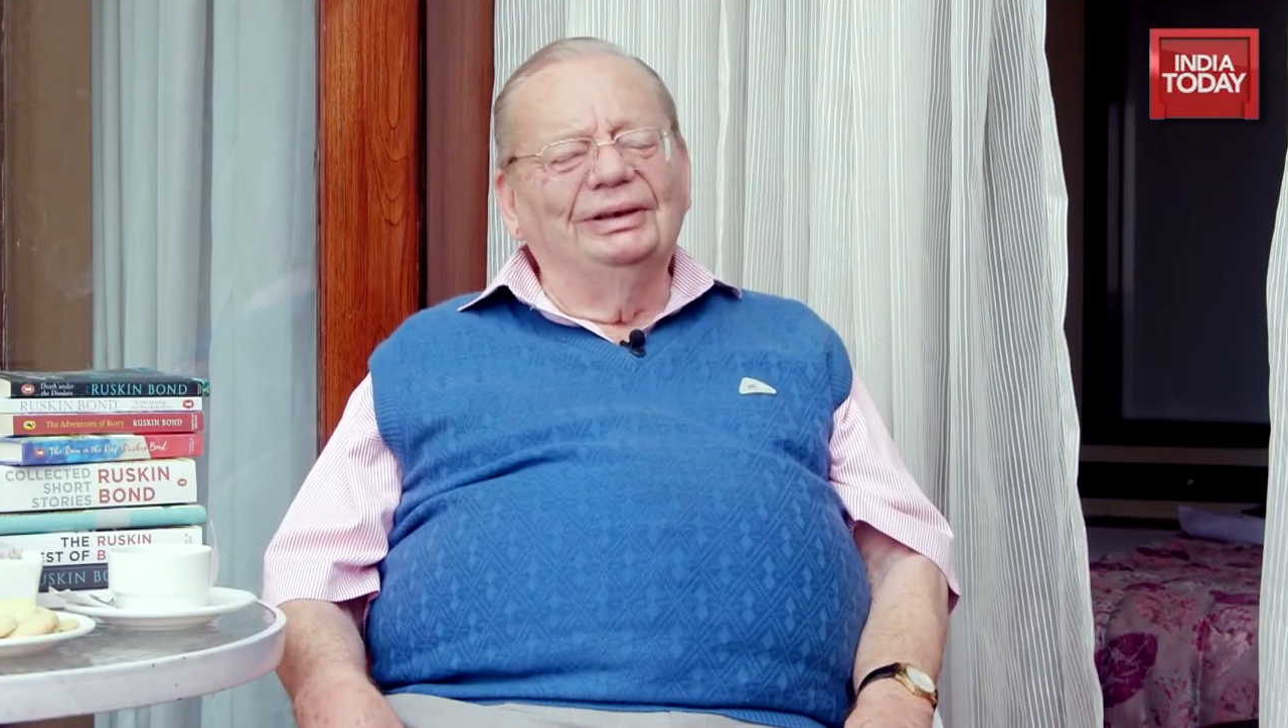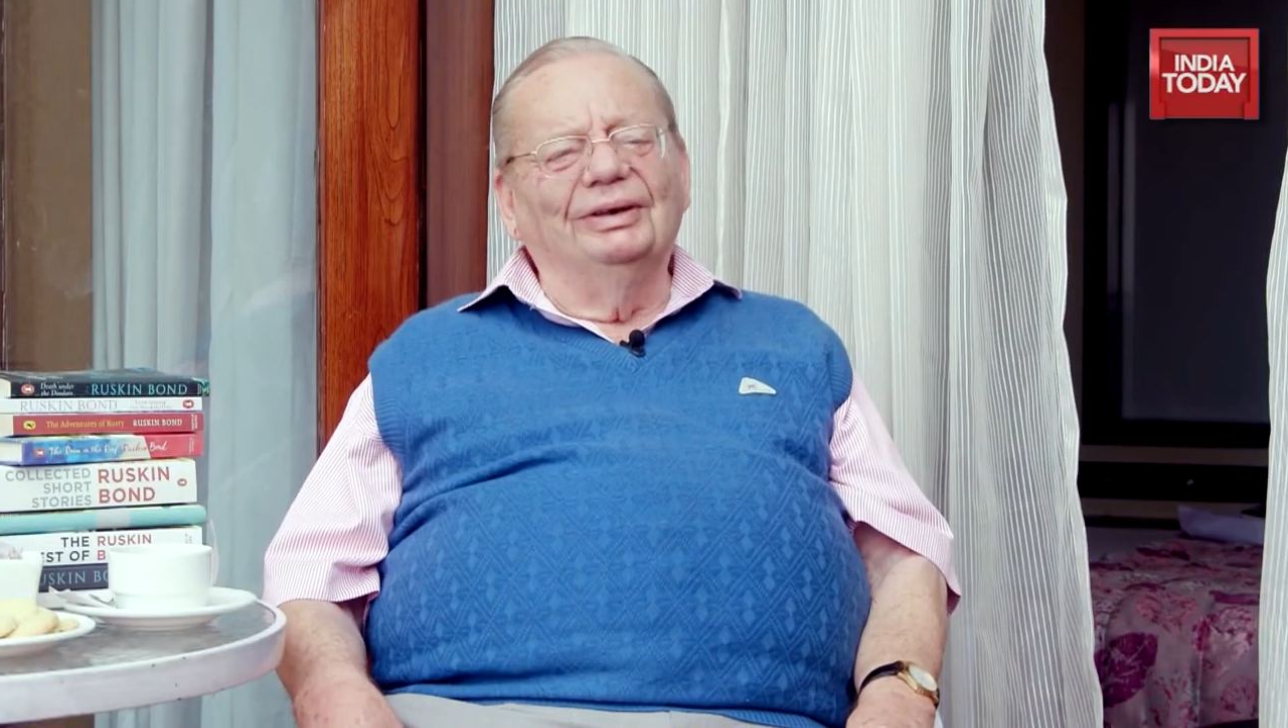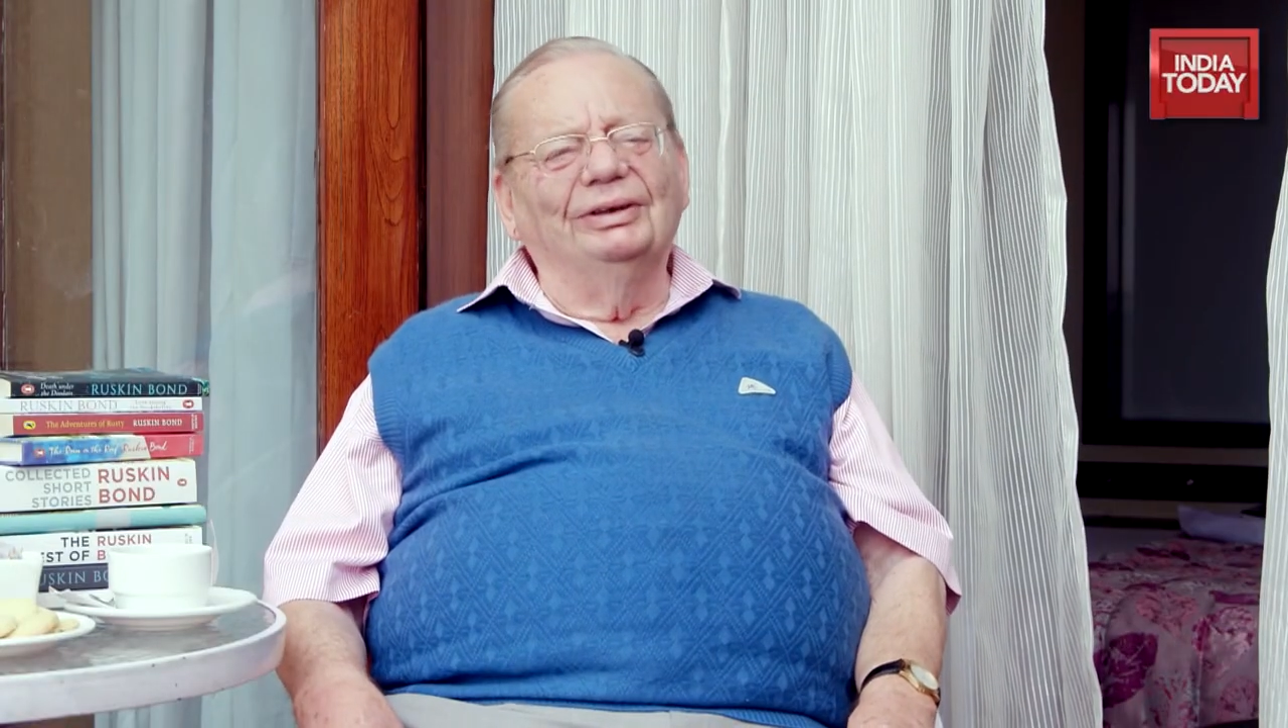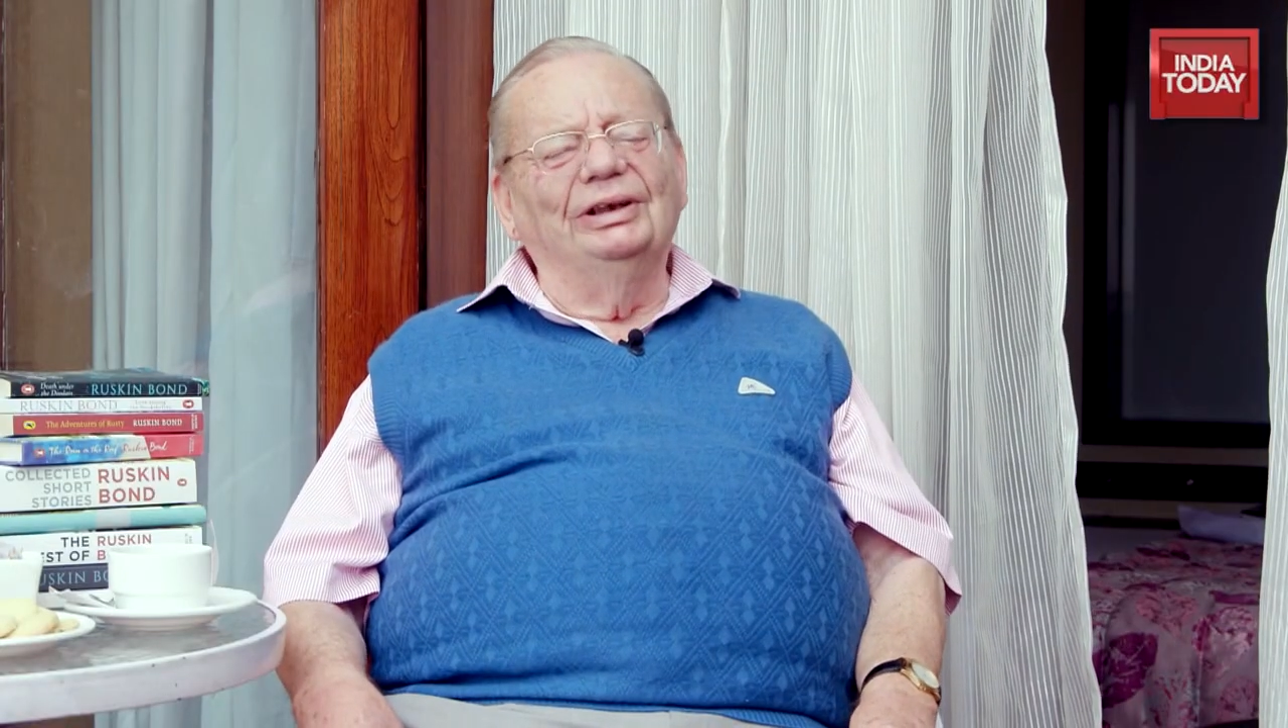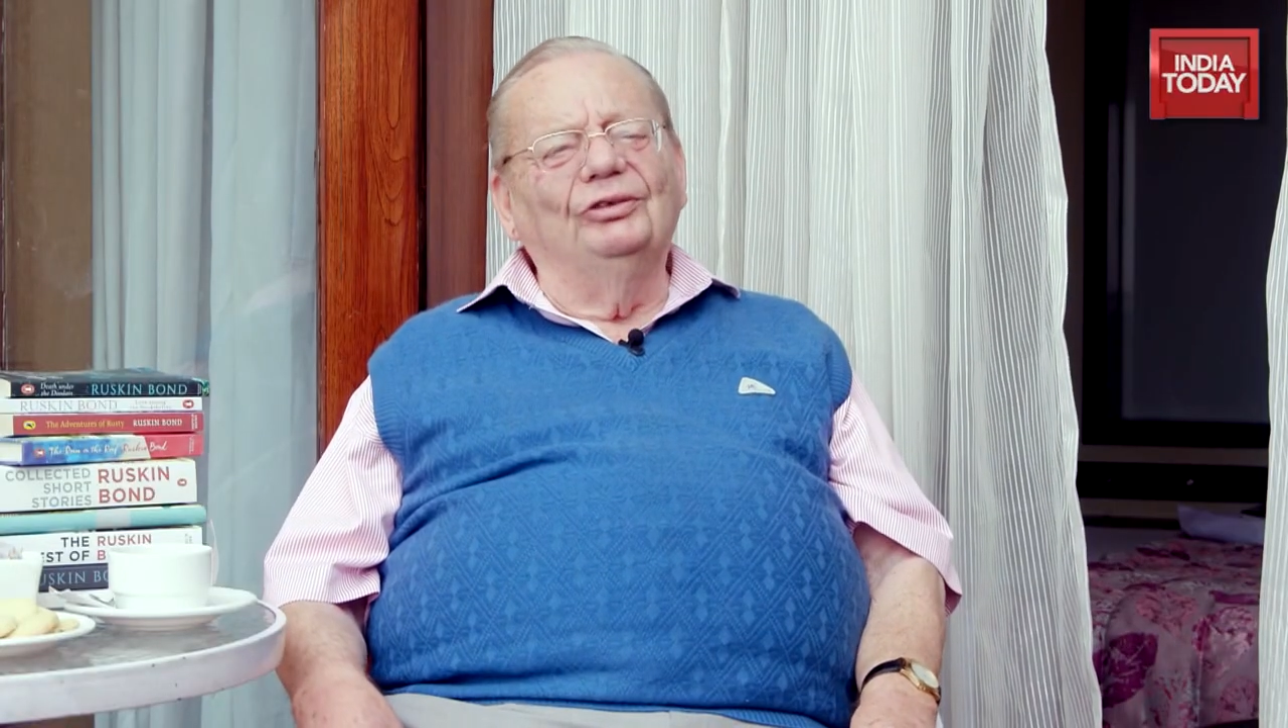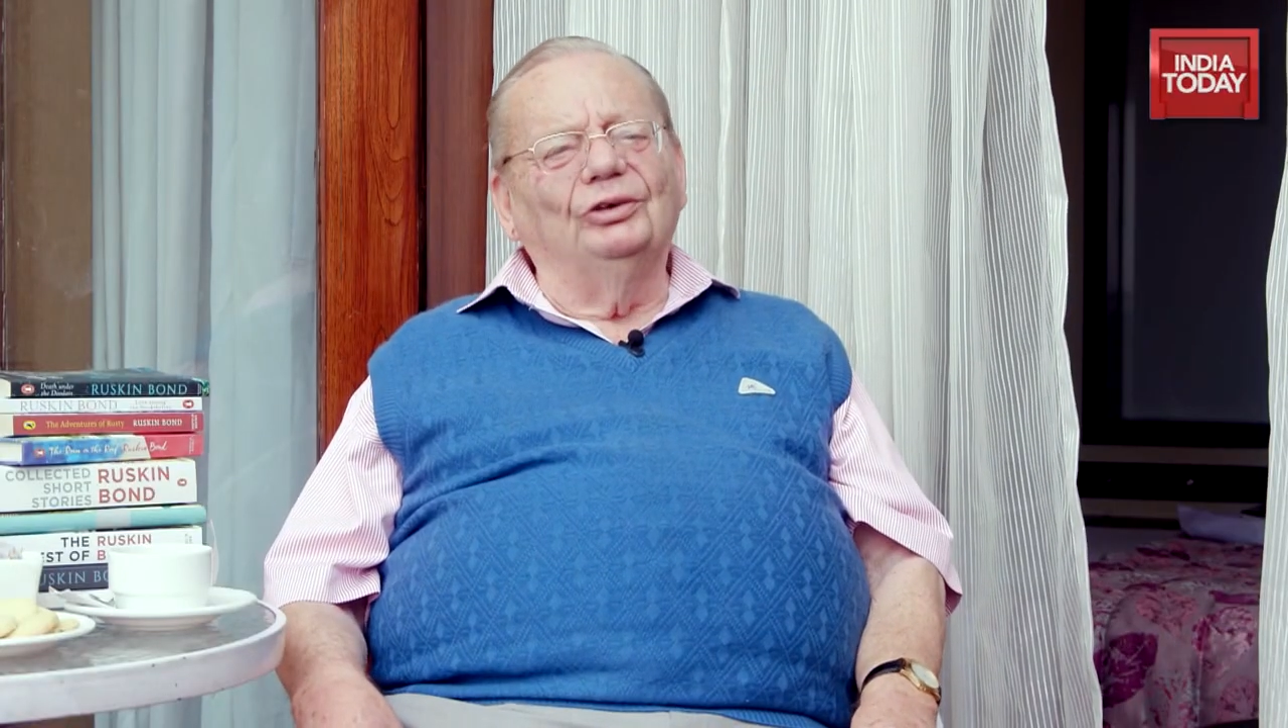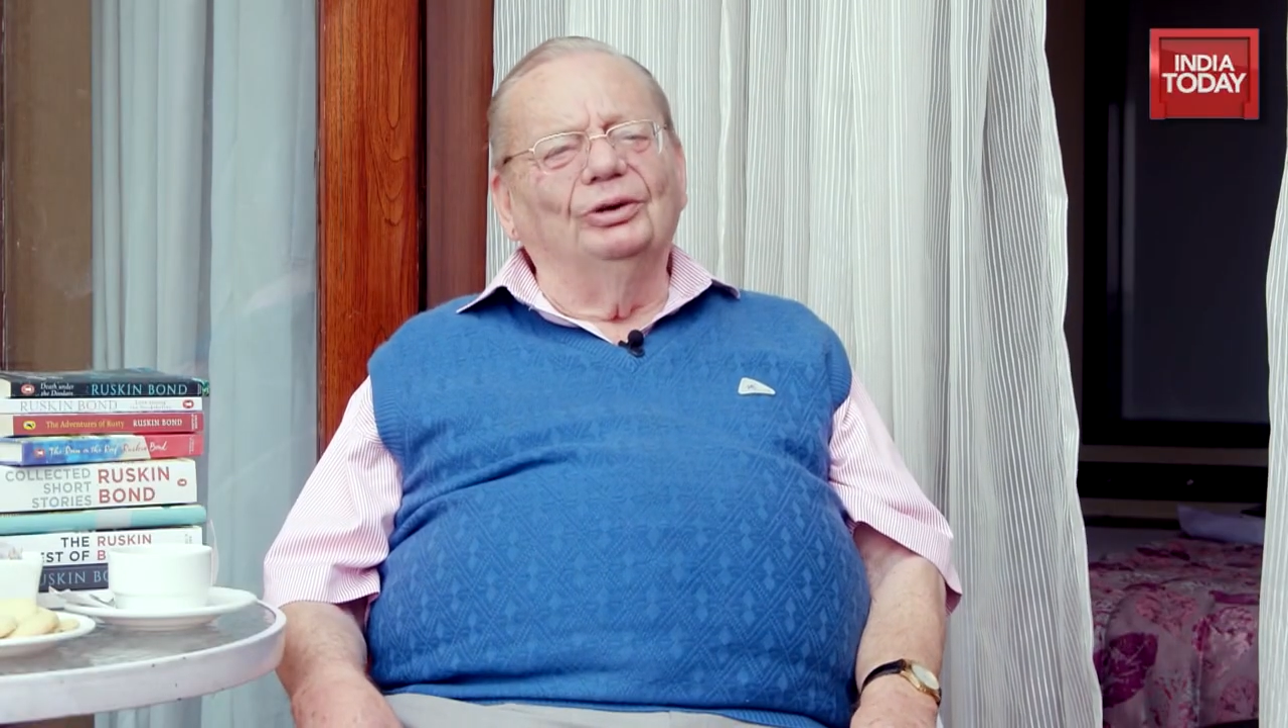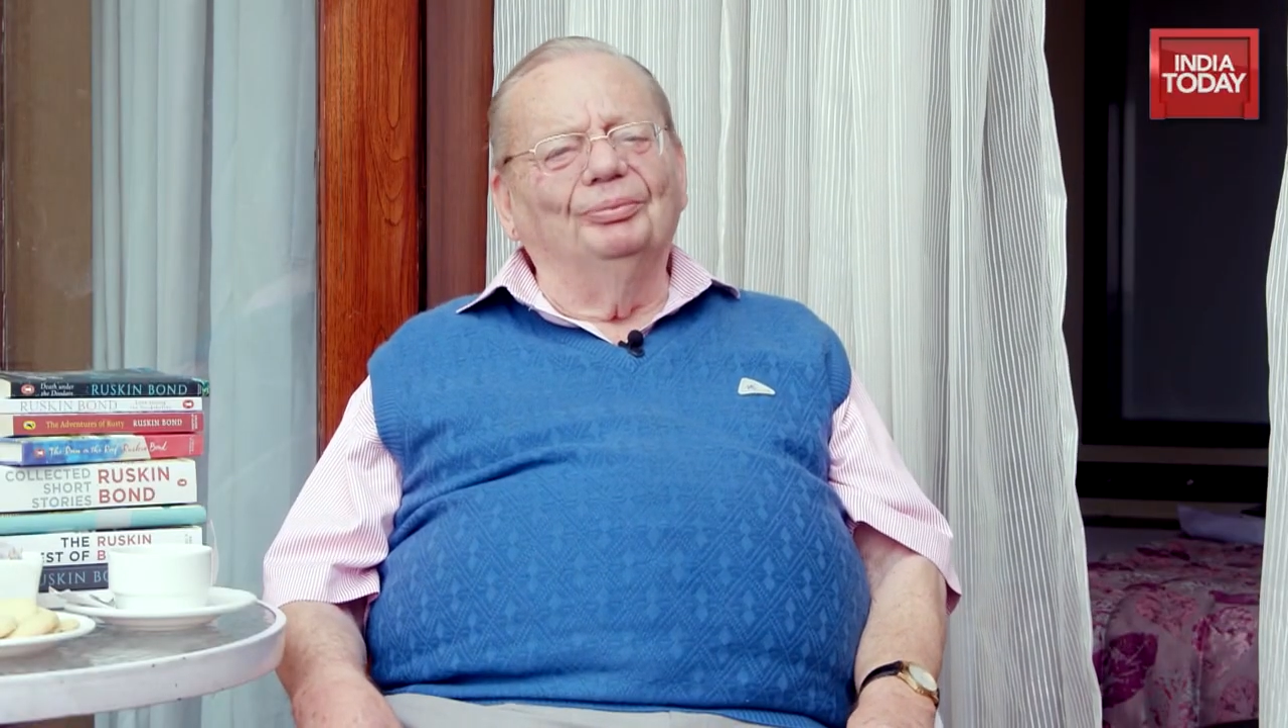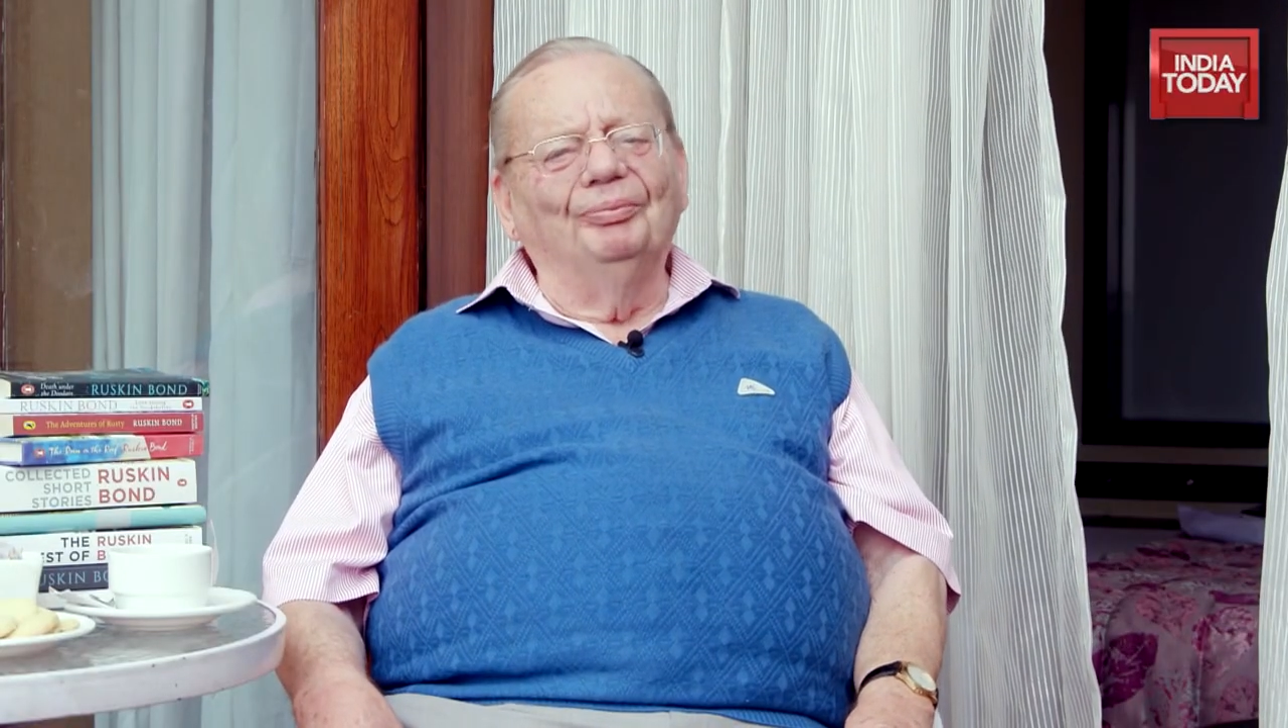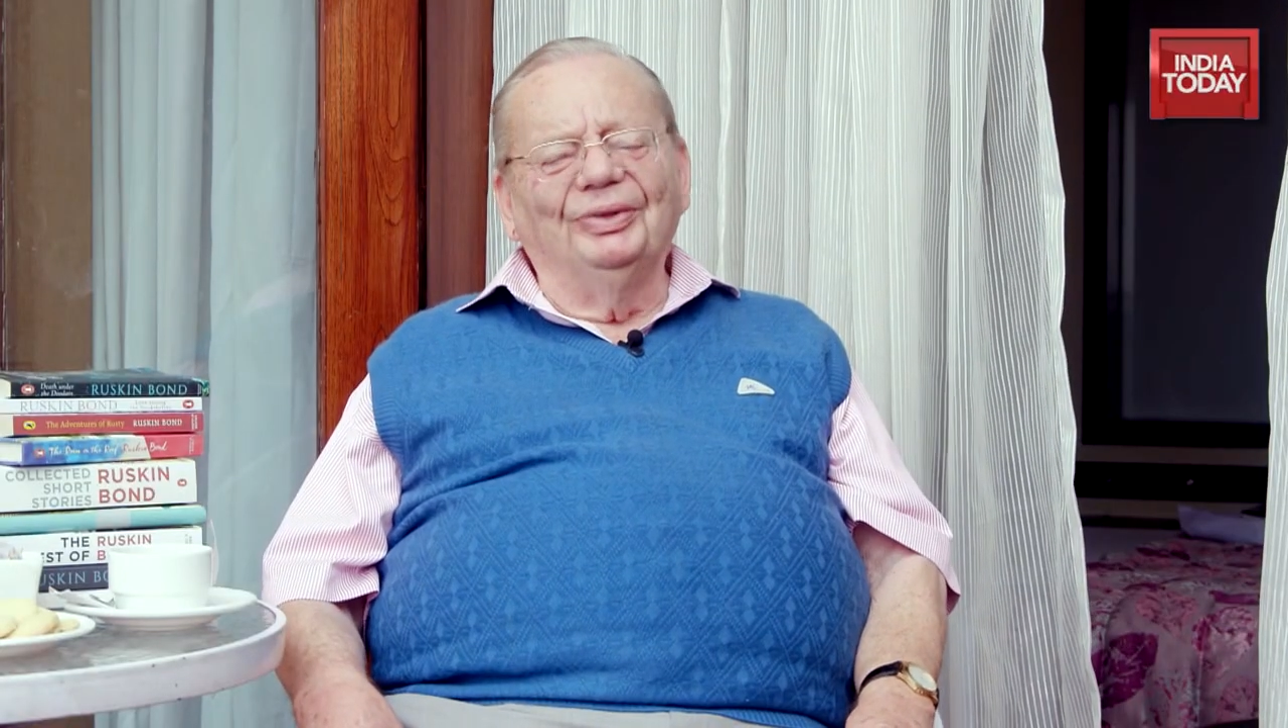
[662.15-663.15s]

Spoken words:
down a hill slope.